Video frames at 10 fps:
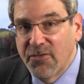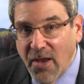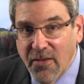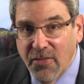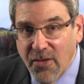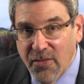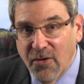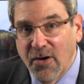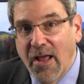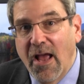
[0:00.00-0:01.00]
Second thing
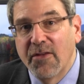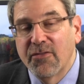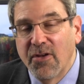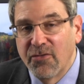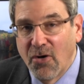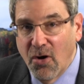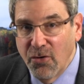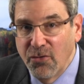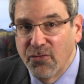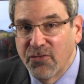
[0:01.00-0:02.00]
they're going to ask is,
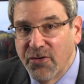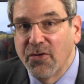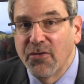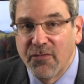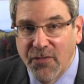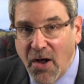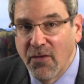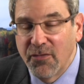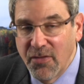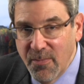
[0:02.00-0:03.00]
are you still
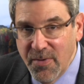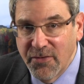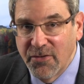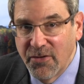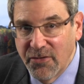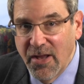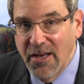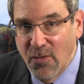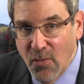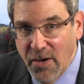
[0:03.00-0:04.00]
involved in the business
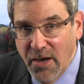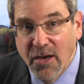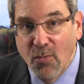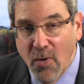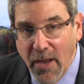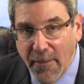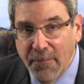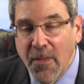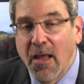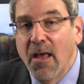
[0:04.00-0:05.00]
in any way?
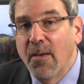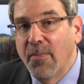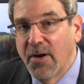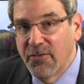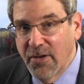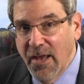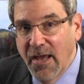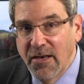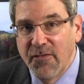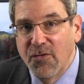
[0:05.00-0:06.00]
Because
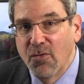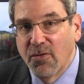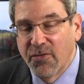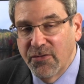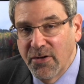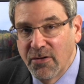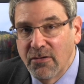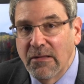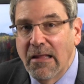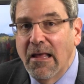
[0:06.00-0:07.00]
again, if you are
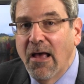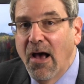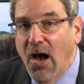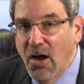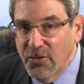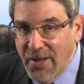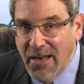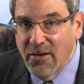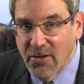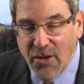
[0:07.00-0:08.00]
still
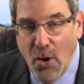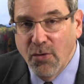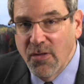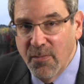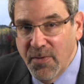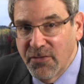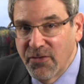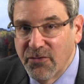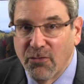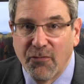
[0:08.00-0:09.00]
technically owning the
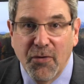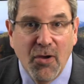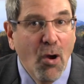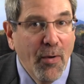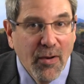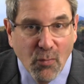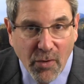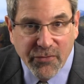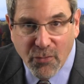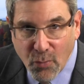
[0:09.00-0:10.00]
business, or if you go in
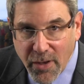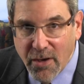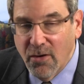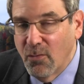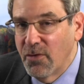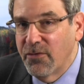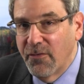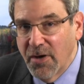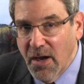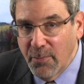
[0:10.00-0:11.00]
once a week or once
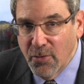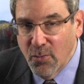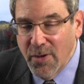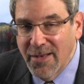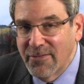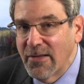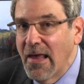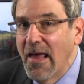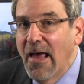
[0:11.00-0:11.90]
every couple of weeks,